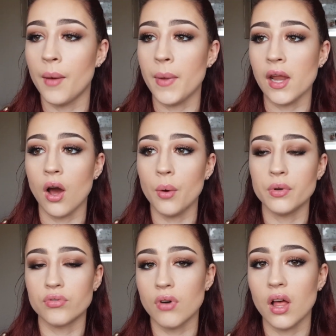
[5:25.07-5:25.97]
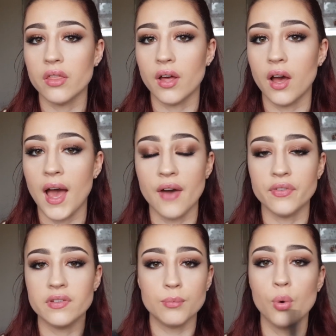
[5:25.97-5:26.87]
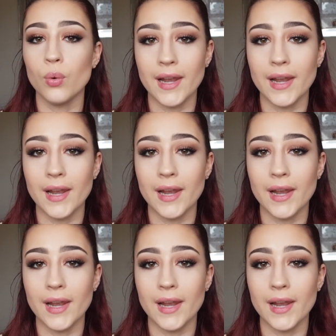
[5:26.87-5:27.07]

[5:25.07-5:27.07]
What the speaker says: I mean, I would rather have small